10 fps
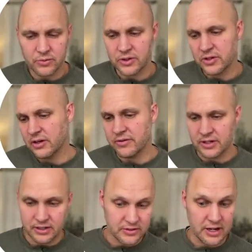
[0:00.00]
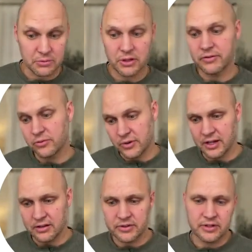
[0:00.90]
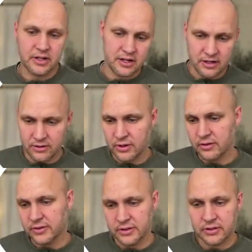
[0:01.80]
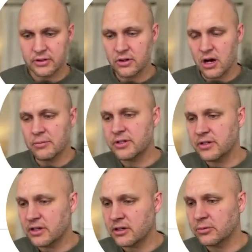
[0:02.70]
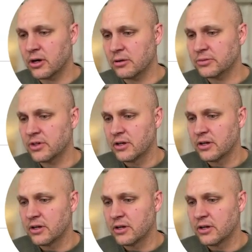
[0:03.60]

We could give it an example of a relevant and an irrelevant comment in our prompt.